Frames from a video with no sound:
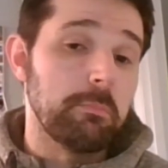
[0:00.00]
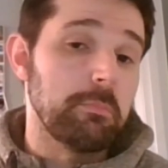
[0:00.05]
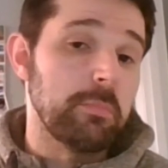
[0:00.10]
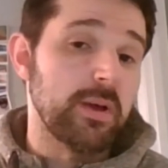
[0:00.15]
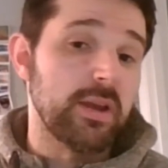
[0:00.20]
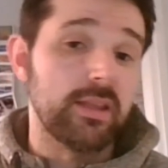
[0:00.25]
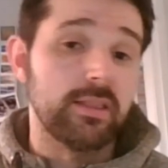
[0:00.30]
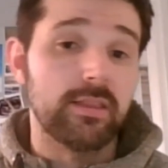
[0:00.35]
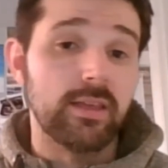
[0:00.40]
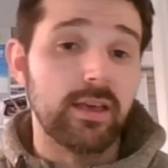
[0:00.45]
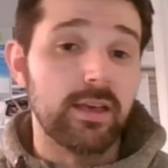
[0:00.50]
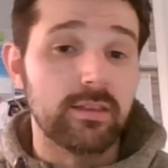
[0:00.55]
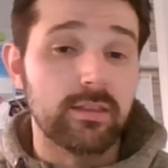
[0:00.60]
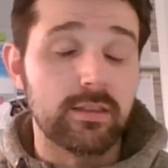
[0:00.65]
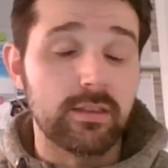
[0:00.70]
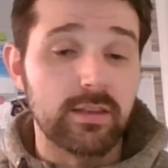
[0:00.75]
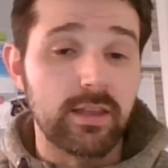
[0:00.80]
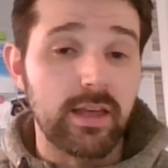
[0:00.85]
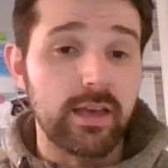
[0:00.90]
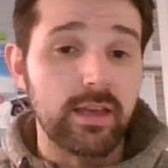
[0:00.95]
but at the end of
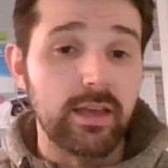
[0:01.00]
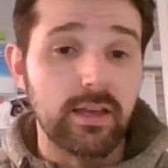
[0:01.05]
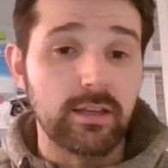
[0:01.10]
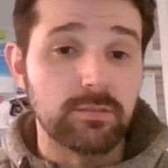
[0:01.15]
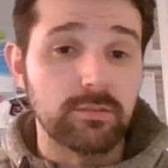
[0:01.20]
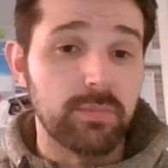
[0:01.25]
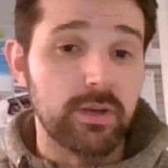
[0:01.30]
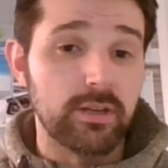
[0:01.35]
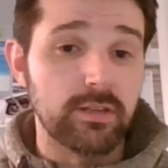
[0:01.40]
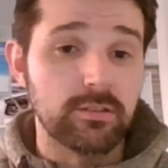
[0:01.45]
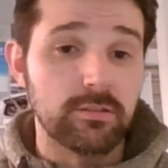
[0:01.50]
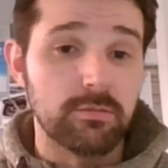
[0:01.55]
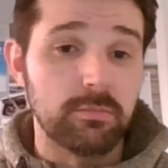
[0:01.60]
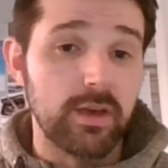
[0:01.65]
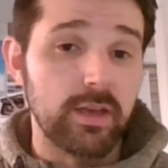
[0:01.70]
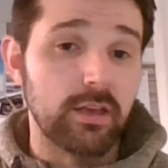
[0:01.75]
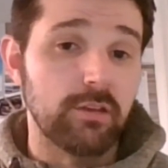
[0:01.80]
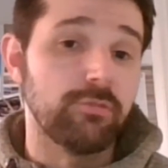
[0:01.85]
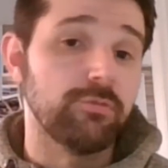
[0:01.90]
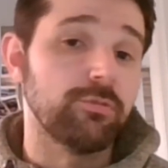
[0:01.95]
the day, it's better to
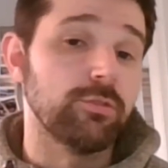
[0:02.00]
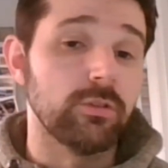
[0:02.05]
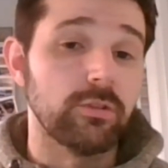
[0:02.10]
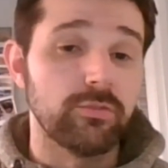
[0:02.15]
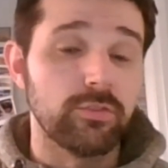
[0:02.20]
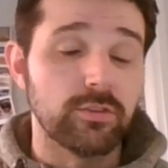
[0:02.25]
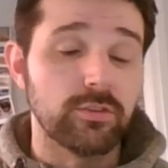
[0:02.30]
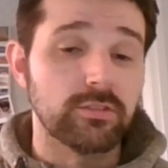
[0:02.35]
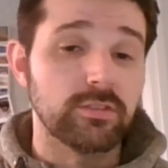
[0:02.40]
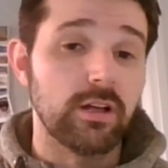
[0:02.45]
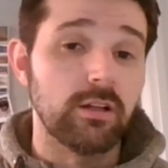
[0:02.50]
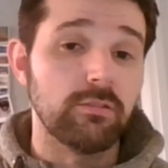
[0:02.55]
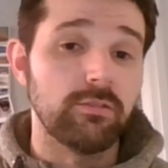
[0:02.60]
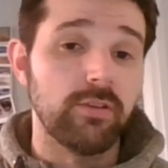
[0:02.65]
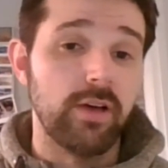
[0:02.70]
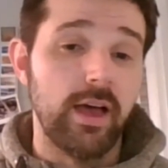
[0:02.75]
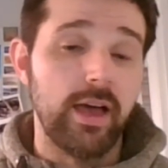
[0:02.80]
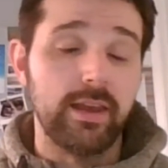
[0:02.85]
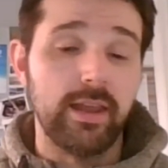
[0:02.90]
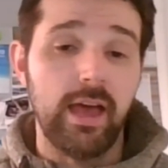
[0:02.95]
make a fool of yourself
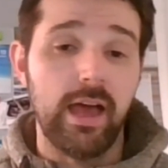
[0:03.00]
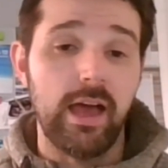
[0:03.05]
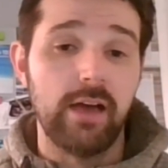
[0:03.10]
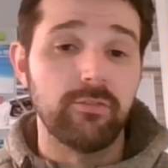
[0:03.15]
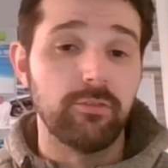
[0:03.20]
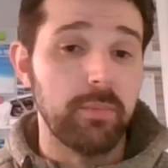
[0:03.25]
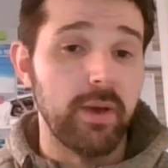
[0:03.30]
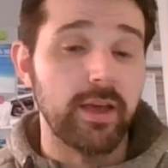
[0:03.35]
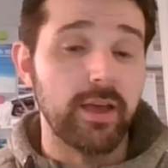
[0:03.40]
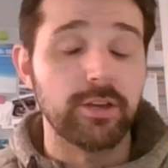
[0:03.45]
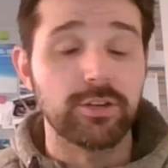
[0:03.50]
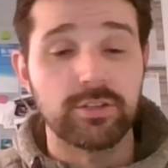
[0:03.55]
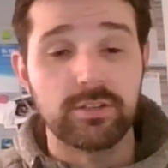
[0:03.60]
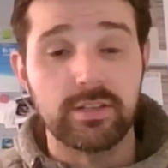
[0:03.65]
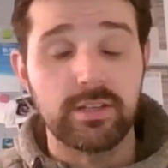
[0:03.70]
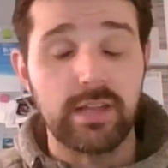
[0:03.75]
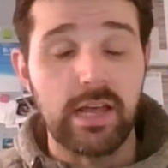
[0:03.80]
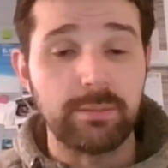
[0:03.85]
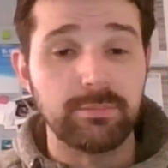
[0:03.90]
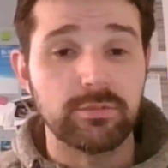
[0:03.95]
and have a
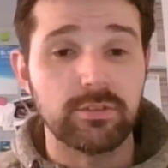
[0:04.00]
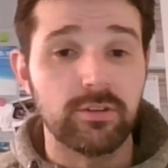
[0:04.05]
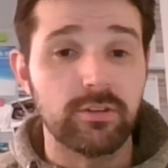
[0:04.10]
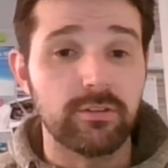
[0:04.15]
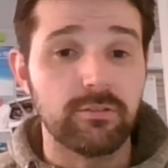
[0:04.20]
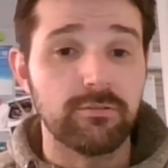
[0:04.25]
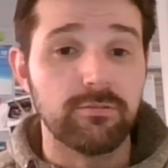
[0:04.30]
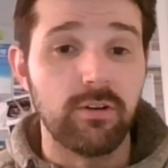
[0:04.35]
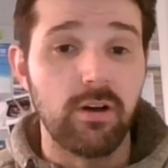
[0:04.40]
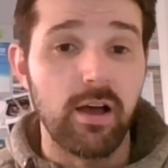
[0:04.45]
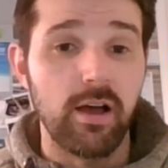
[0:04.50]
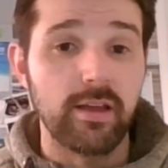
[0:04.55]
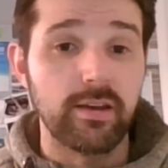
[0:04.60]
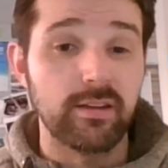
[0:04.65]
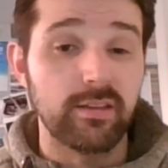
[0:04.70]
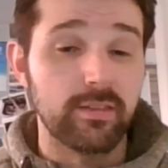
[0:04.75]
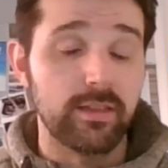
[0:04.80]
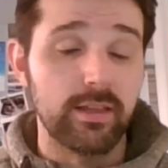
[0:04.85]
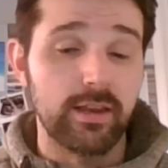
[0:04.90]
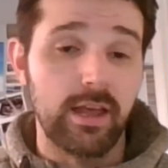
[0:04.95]
patient that's absolutely
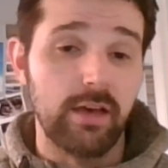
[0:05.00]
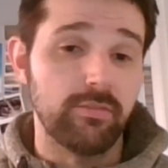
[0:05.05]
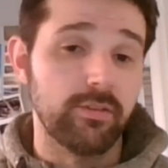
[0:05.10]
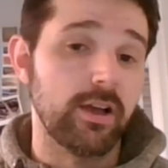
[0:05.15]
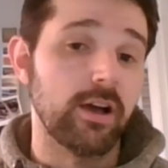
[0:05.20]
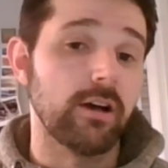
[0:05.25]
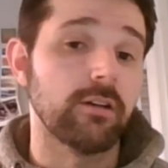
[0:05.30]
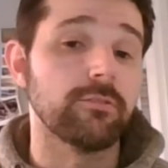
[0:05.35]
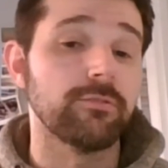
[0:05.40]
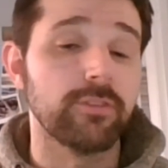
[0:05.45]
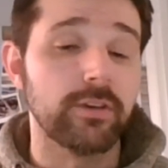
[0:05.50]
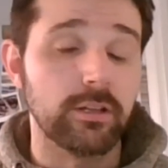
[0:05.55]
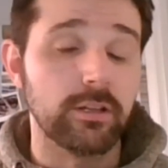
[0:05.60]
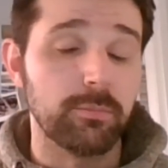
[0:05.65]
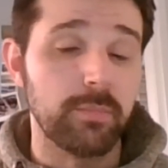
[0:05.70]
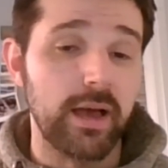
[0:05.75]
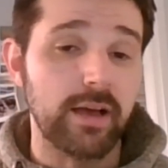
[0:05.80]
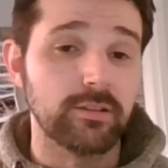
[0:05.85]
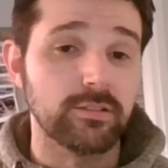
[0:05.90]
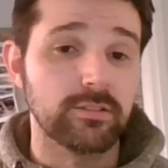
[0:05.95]
fine than have a gut feel
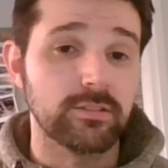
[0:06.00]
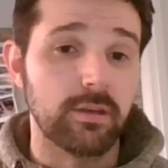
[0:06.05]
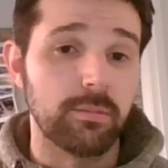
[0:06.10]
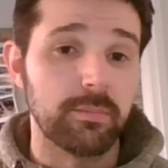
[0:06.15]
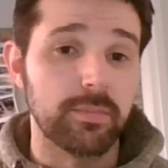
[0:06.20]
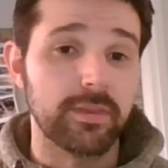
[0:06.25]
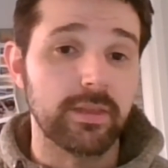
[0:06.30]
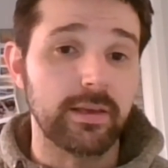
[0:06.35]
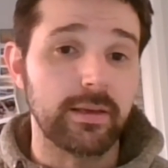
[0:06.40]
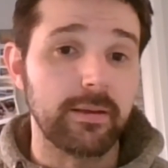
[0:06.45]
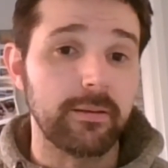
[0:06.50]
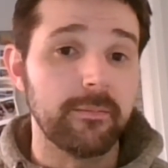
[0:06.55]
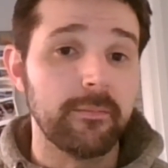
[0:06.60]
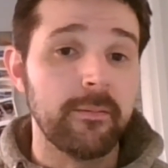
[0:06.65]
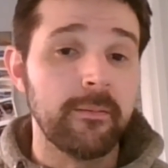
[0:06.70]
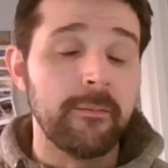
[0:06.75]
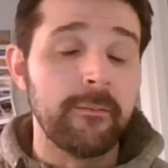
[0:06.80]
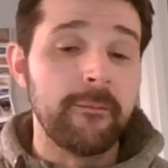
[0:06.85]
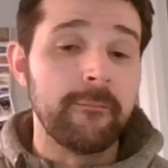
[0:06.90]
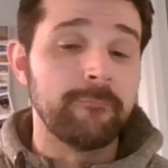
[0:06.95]
about something,
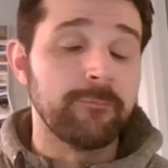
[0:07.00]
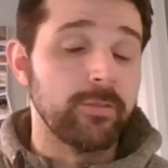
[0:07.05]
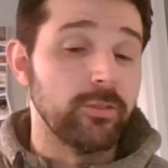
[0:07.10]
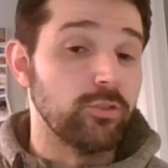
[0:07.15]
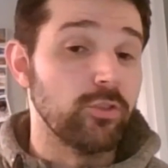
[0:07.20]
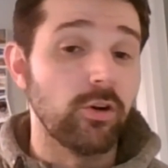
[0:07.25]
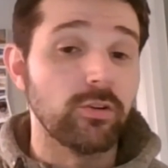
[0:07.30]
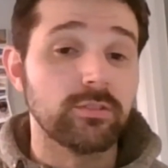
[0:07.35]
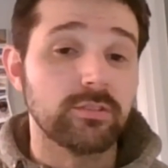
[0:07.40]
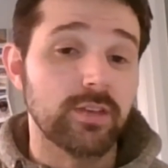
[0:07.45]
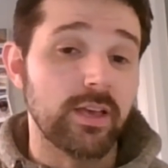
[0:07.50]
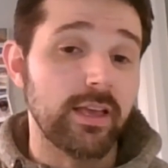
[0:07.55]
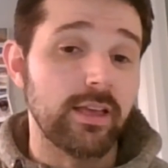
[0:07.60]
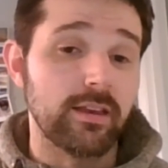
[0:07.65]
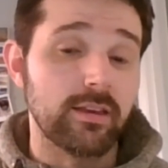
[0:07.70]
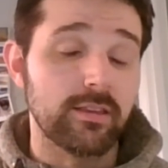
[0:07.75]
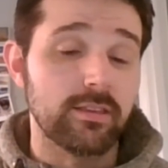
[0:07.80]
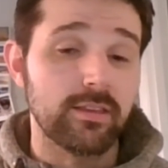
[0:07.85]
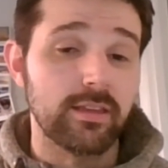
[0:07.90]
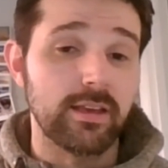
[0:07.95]
not say
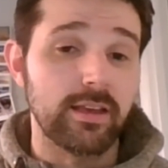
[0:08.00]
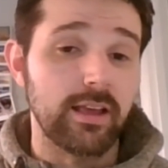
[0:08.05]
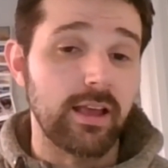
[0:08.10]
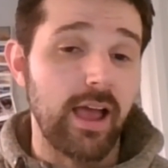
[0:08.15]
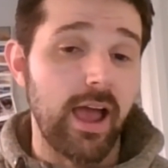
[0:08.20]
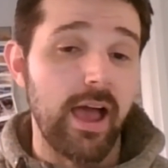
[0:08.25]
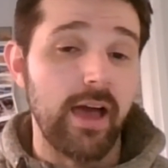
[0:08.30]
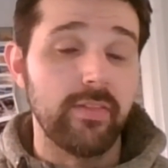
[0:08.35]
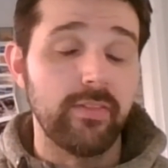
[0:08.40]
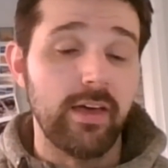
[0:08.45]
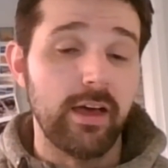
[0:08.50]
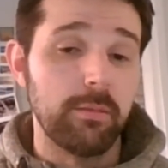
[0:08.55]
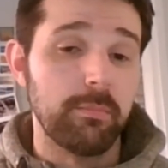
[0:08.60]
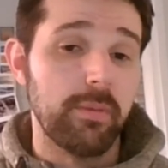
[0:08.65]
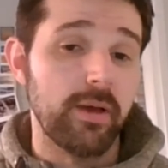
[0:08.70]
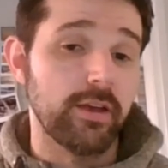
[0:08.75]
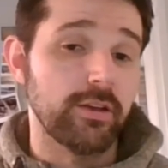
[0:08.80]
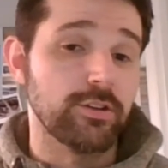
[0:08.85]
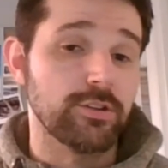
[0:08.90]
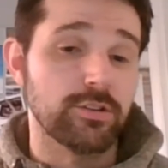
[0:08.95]
anything, and that
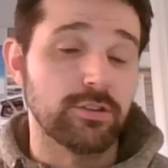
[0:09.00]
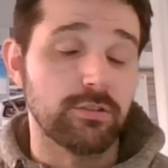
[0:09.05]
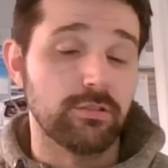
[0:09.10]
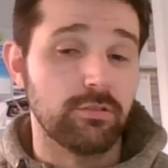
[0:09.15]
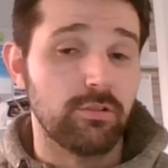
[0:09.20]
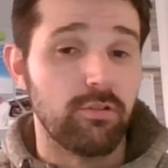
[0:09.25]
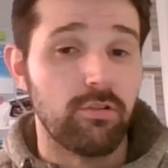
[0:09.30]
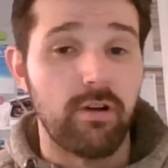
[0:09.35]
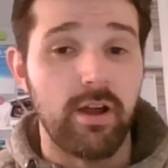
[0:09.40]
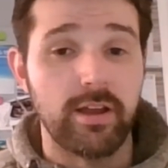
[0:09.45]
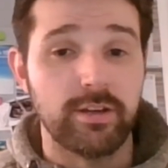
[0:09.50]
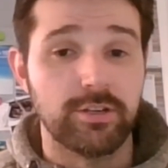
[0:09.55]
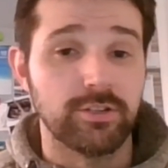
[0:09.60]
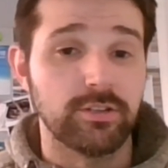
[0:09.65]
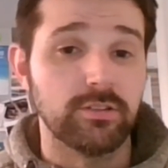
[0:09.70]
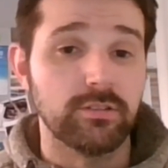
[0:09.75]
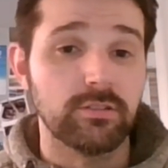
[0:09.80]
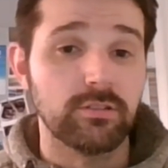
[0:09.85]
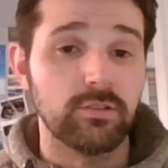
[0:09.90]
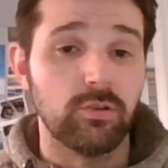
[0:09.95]
patient
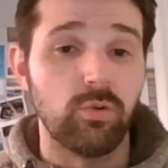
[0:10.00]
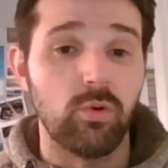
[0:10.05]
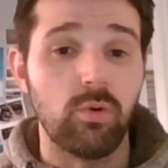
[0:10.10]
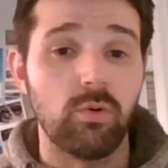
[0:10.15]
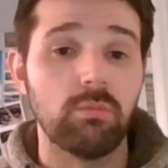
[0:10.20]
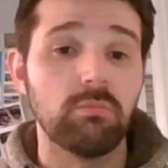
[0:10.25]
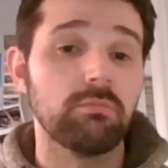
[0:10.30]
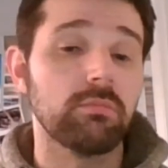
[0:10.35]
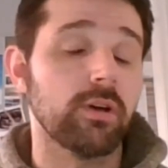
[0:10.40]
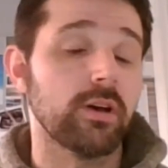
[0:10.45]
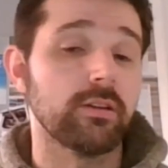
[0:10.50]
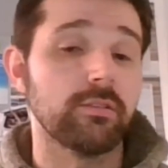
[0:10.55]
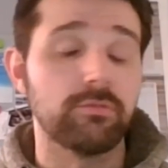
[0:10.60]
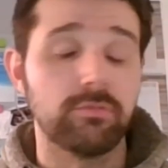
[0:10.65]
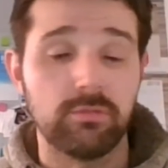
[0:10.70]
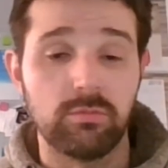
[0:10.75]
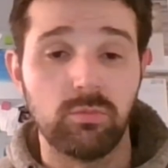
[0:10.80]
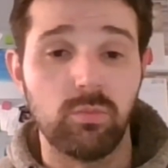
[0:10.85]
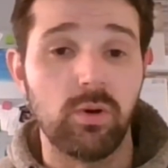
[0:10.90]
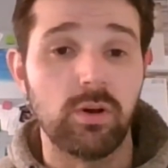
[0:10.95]
crashes or kind
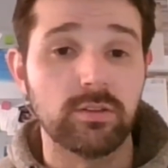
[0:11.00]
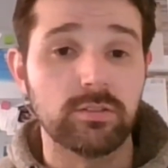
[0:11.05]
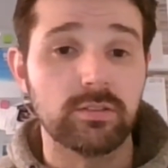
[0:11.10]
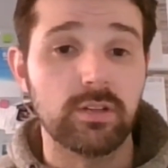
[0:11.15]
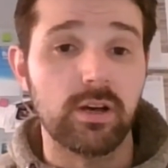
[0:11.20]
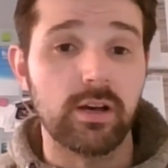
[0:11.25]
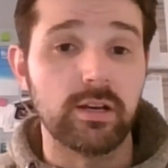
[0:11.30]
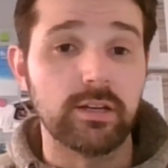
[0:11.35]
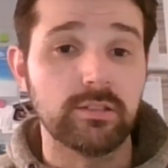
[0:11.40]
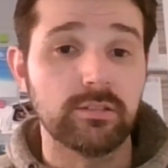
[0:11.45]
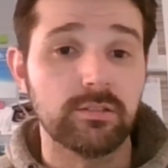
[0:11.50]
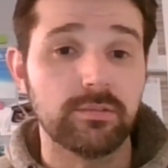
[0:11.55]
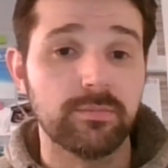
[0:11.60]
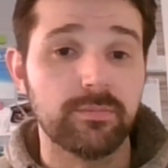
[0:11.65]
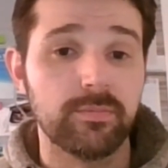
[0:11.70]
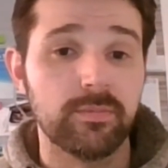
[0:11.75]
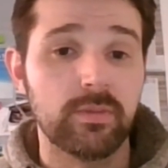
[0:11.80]
of worse dies.